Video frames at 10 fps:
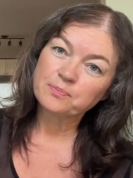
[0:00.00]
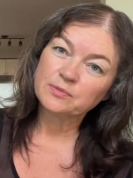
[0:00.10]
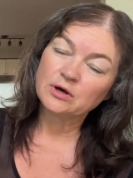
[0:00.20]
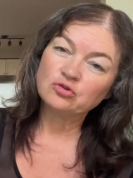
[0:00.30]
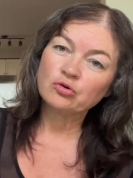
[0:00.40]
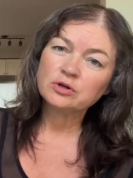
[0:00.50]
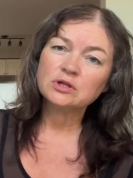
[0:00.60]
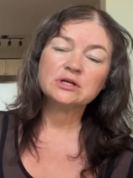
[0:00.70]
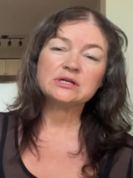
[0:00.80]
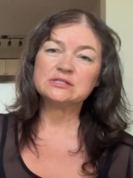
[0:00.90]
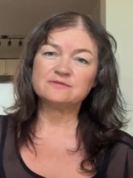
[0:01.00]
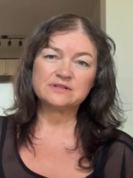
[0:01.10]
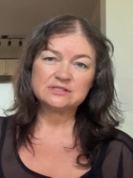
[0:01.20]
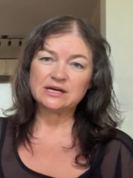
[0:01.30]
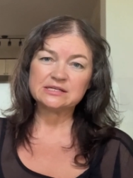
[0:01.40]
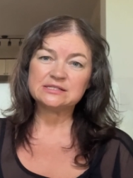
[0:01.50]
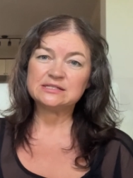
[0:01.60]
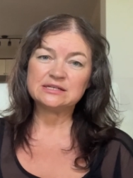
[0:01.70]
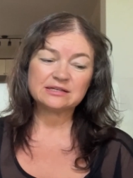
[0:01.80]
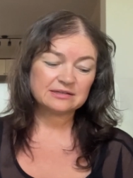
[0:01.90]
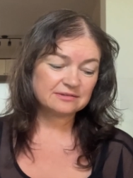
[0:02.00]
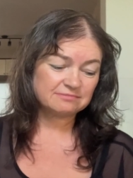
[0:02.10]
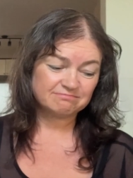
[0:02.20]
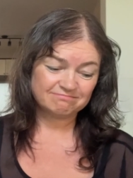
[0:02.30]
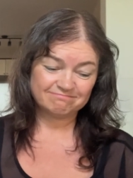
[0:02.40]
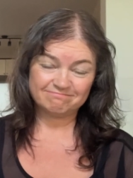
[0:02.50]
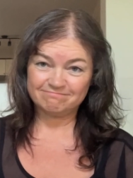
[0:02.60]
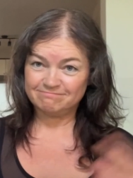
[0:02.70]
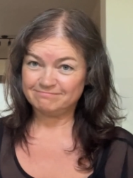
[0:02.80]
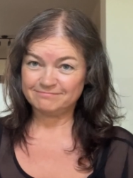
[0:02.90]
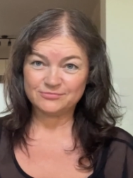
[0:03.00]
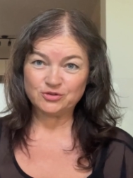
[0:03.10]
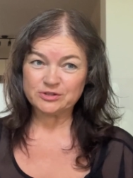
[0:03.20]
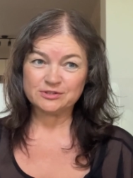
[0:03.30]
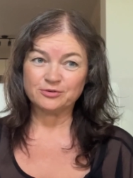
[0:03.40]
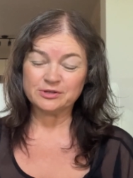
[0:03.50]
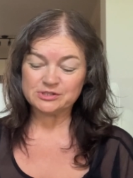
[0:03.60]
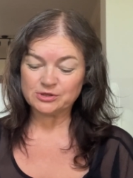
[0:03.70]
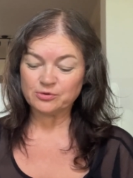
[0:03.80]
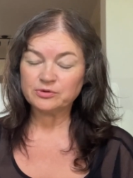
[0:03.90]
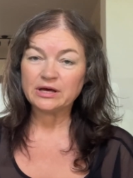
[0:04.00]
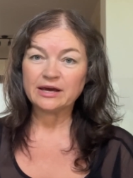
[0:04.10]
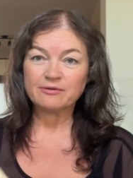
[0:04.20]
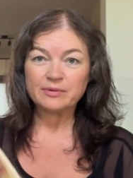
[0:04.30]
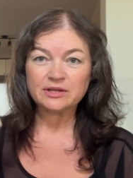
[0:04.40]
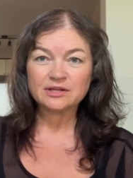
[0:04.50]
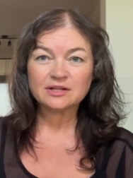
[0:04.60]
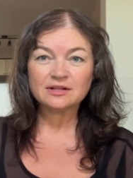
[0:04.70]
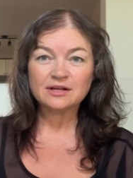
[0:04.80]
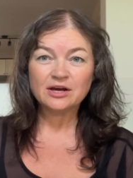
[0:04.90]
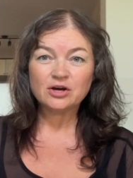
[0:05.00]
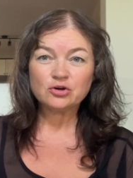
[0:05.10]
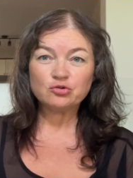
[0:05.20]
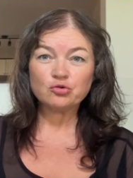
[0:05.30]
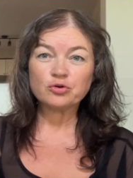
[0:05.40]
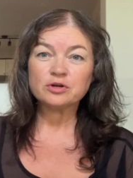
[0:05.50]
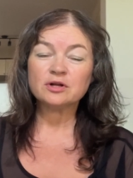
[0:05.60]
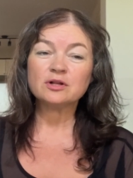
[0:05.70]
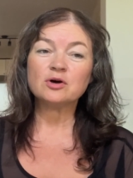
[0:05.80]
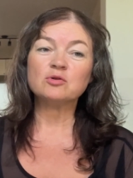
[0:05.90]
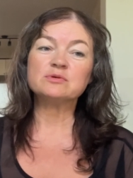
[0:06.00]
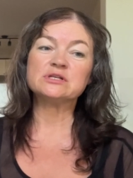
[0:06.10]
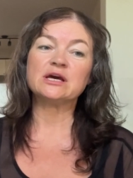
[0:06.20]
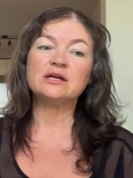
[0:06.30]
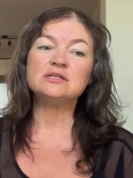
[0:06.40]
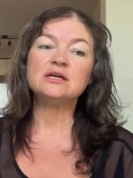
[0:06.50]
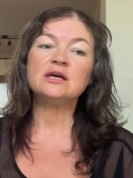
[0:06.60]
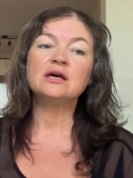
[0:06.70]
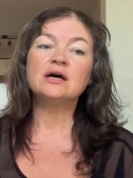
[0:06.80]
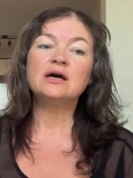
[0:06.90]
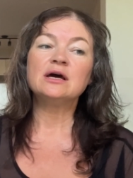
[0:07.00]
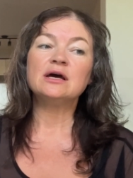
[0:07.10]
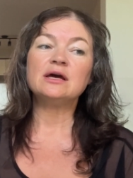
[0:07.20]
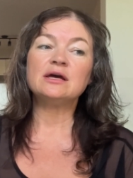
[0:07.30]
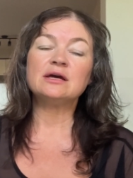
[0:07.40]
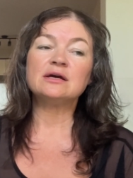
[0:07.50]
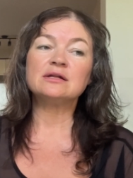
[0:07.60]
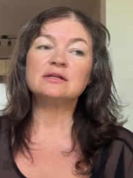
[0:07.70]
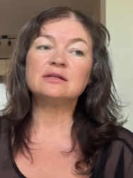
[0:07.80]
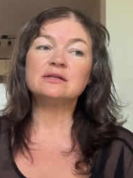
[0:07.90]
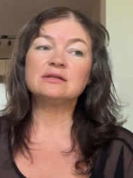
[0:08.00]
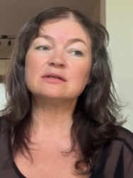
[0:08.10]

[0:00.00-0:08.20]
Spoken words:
Journaling is fantastic just on its own. I have my little journal always handy, and